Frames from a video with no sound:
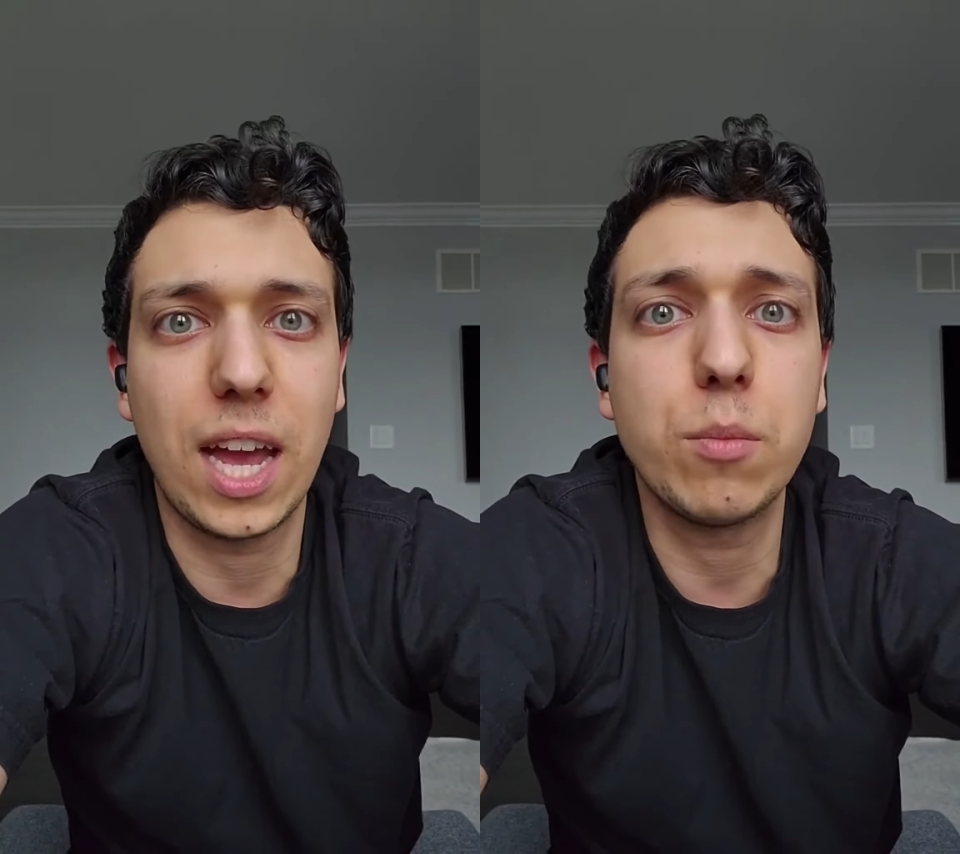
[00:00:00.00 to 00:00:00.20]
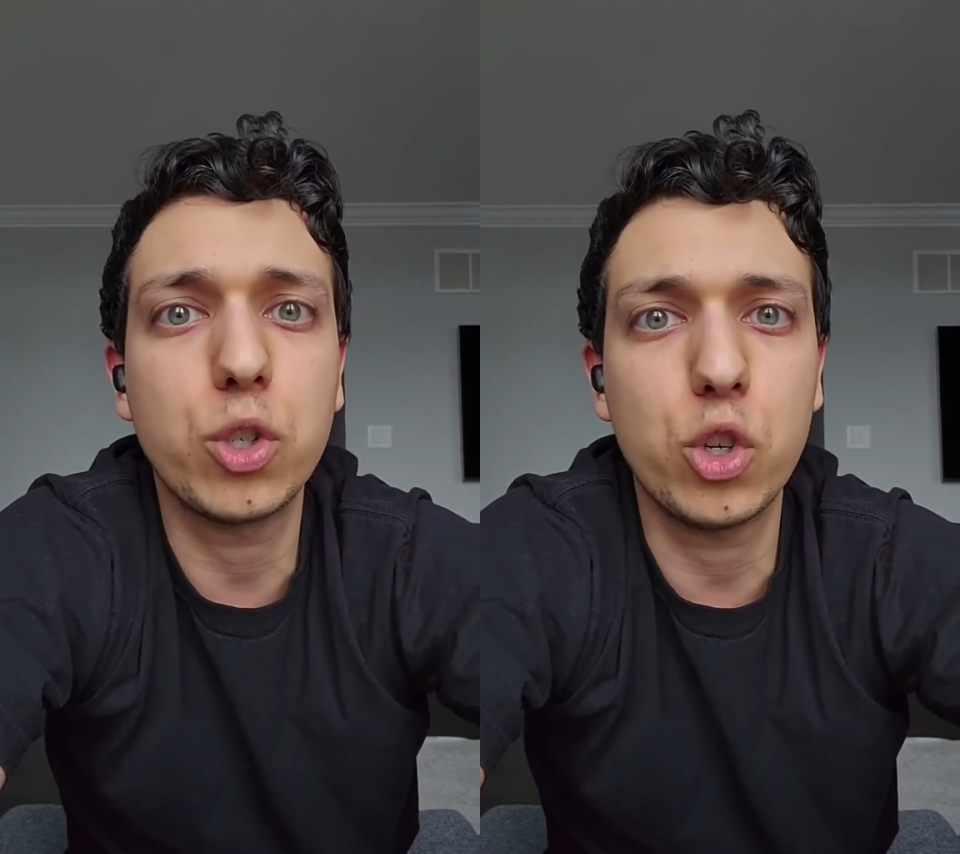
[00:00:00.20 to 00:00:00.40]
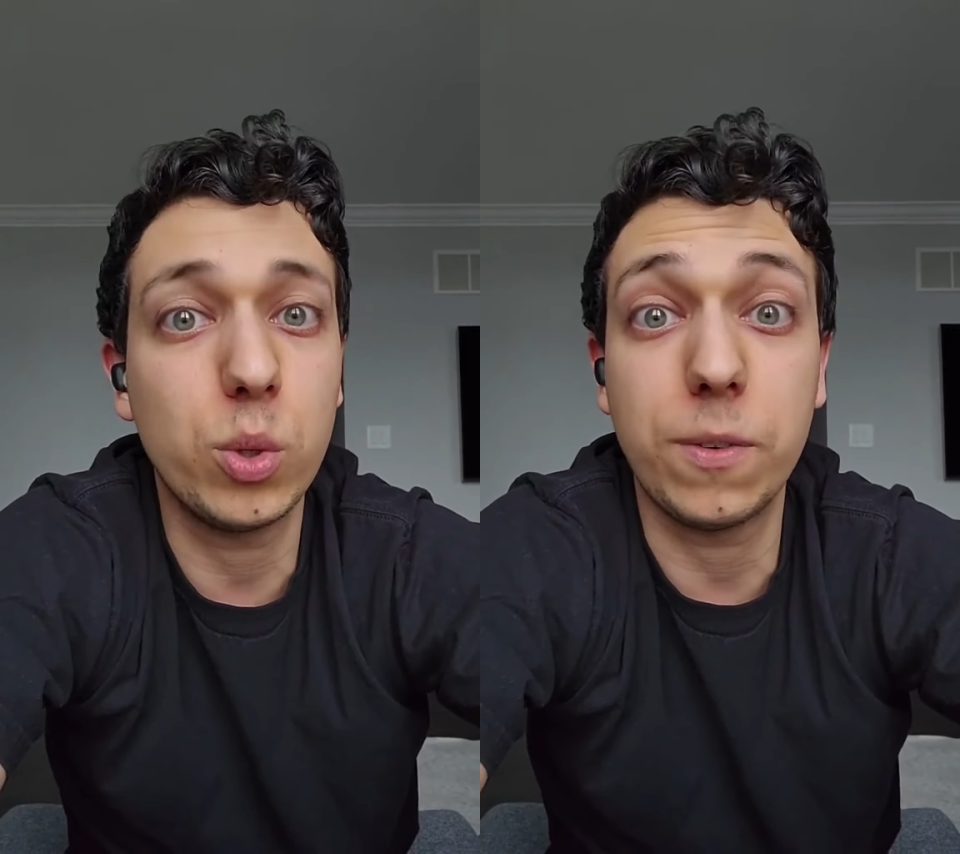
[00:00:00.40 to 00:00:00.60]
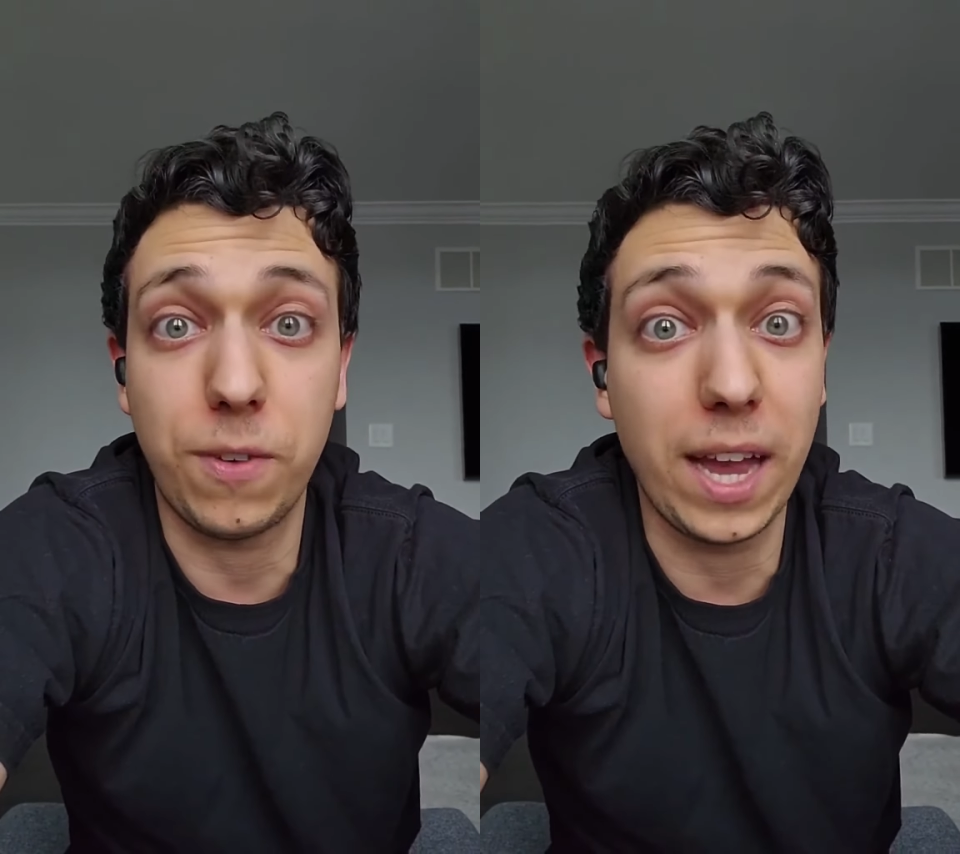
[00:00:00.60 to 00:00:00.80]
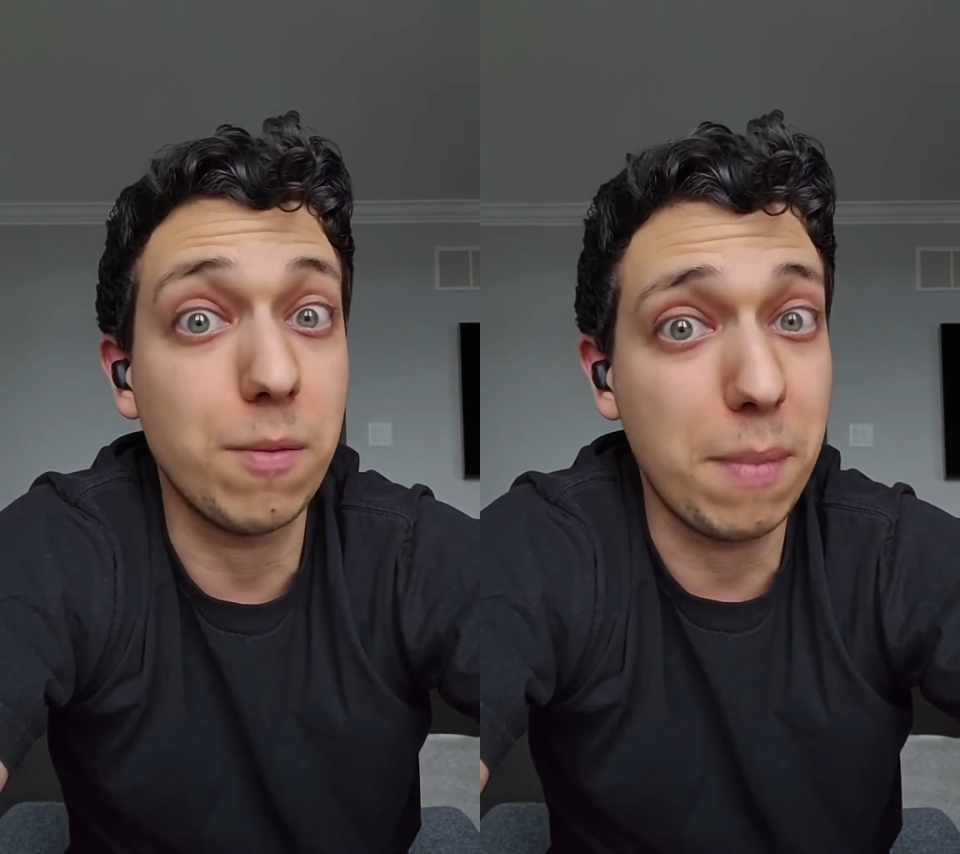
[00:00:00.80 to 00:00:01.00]
I'm sure you could
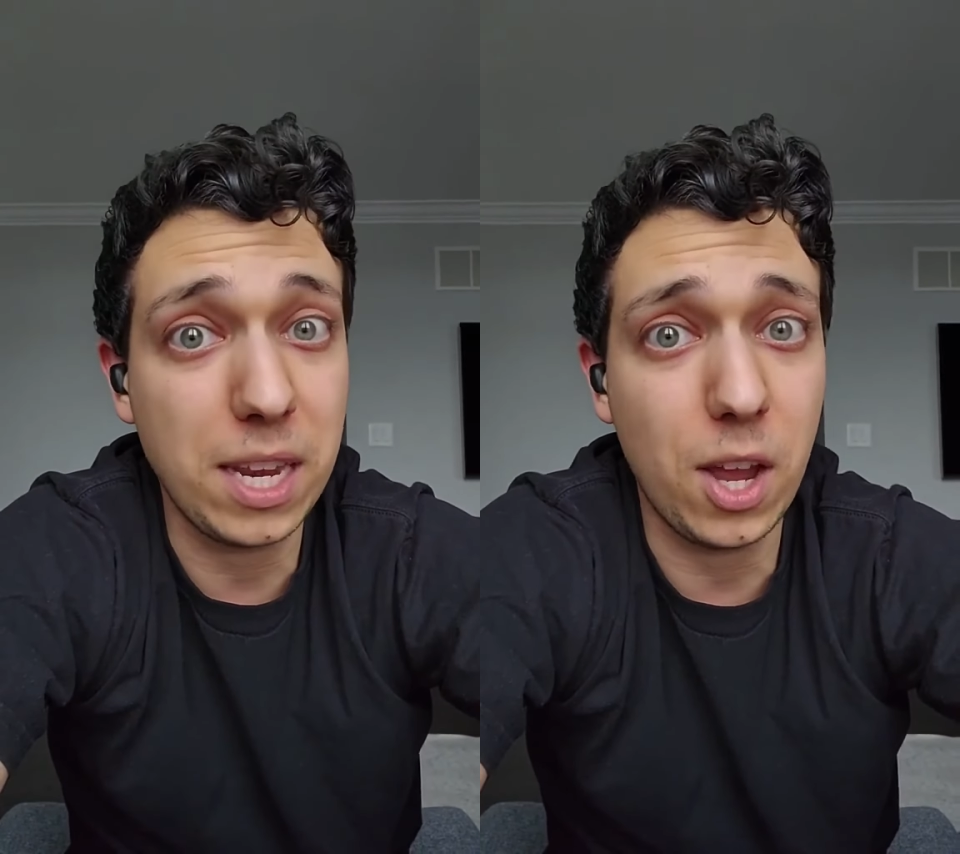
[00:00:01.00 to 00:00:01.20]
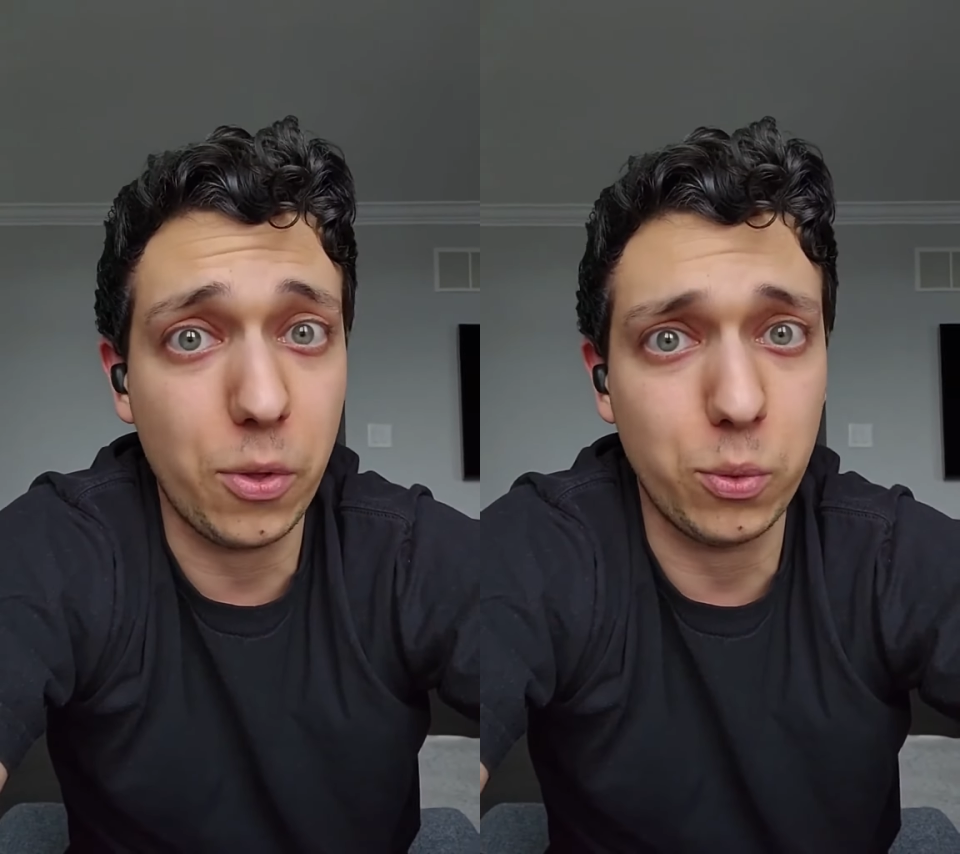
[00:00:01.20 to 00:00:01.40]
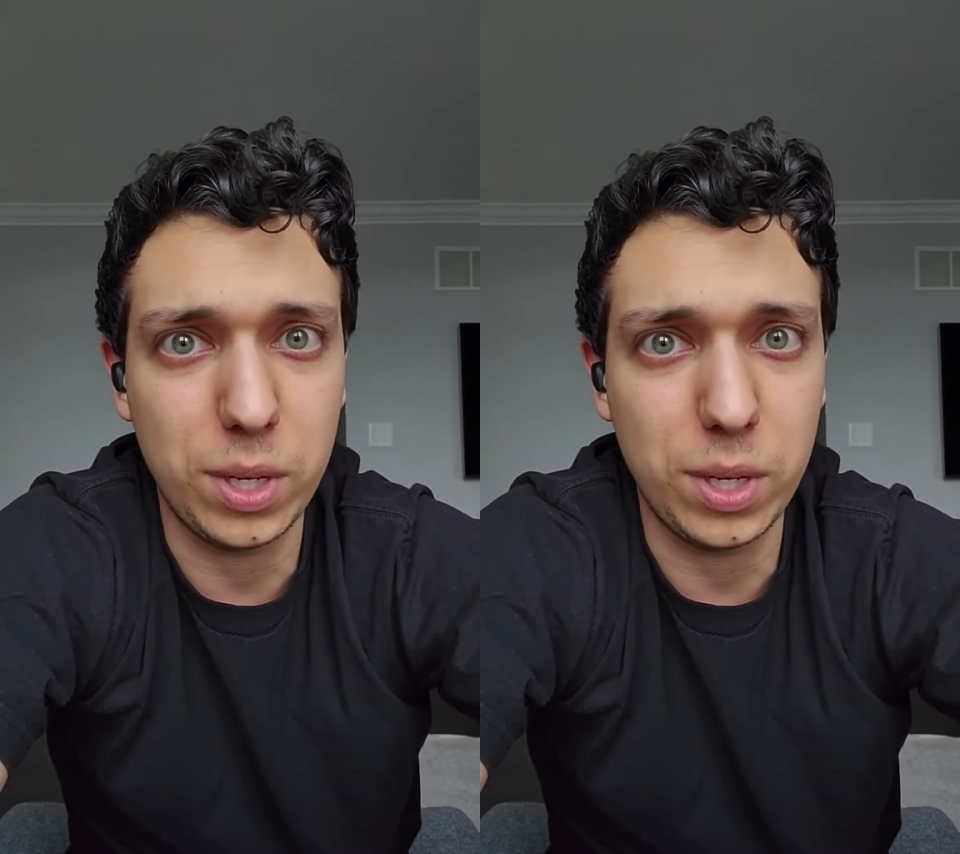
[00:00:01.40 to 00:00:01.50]
find many other